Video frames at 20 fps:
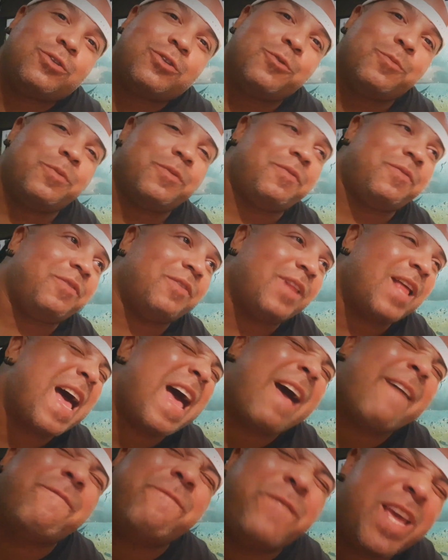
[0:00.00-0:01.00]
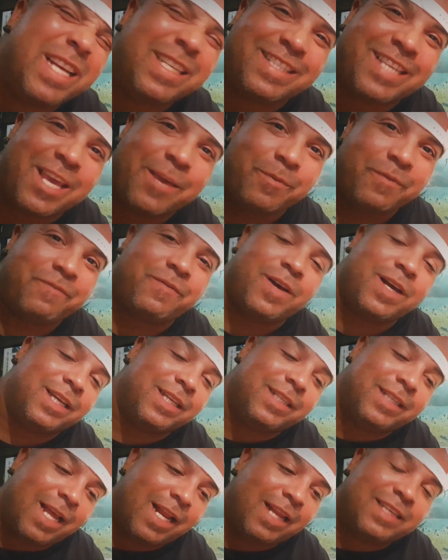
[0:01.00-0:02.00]
super fly, fish keeping
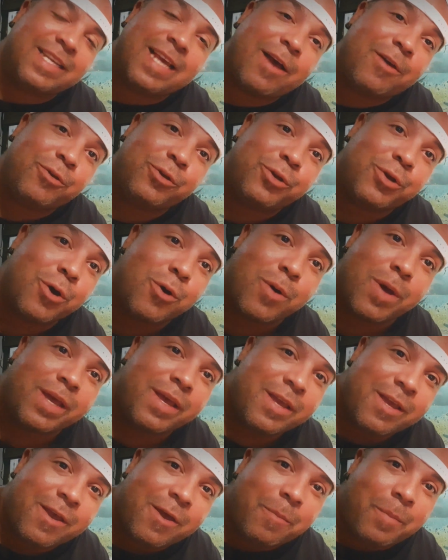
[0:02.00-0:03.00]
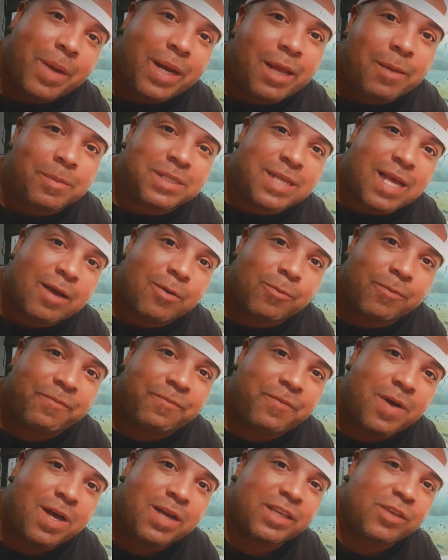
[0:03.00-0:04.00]
funkadelics? How you doing? My name is Aqua
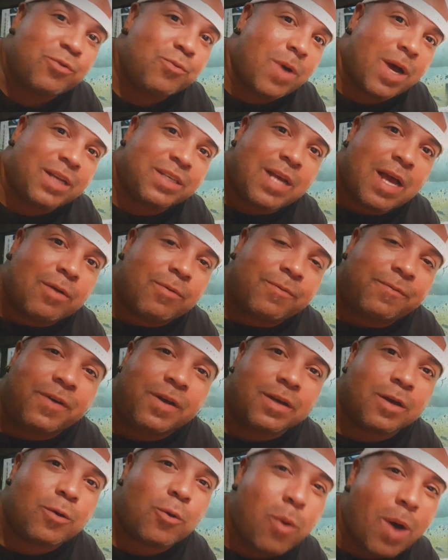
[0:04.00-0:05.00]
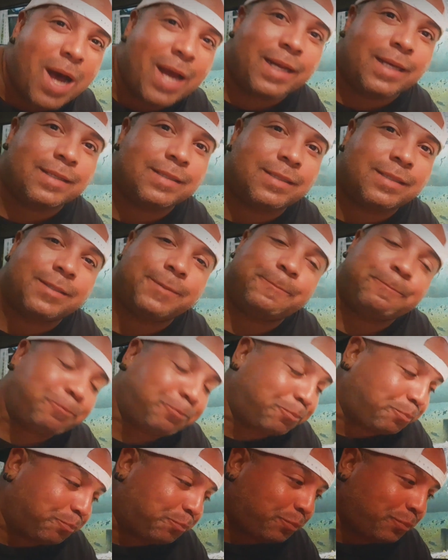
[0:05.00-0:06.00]
Funk. You watch Aqua Funk Aquatics.
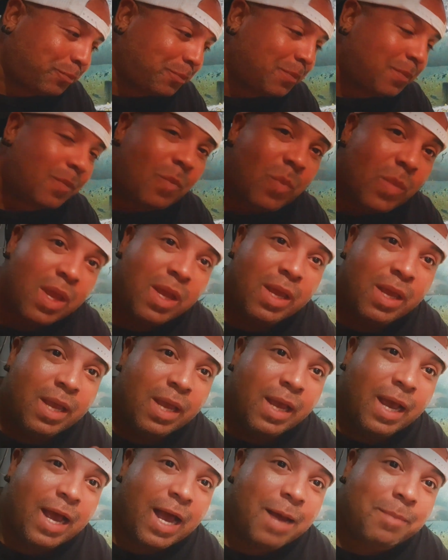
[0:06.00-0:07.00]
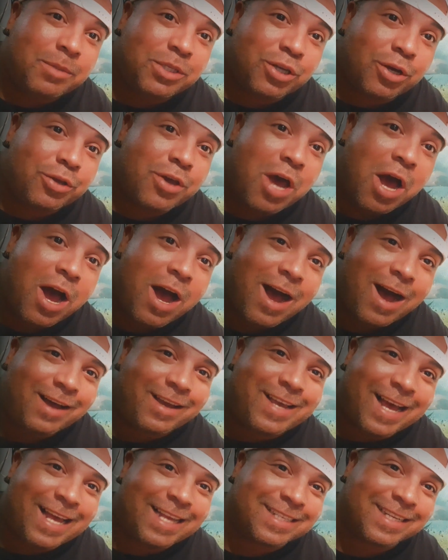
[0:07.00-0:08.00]
I'm gonna show you
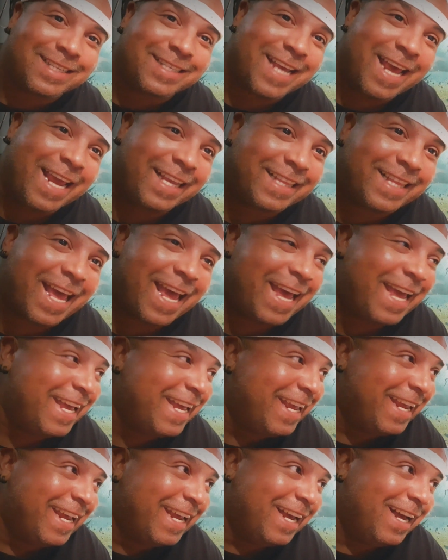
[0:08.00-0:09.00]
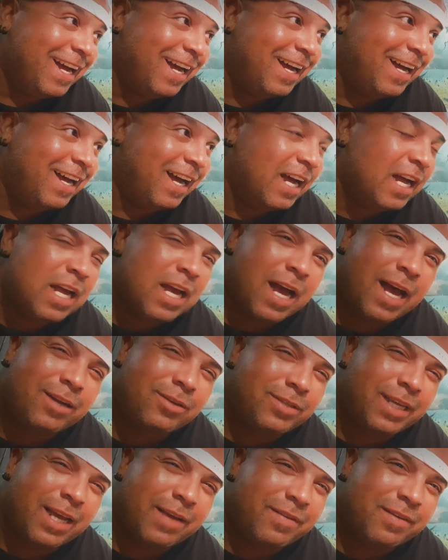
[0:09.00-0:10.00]
guys a tank that I don't
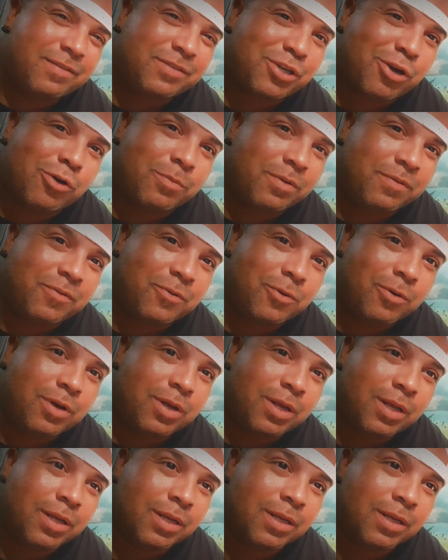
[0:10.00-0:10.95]
think I've ever shown before.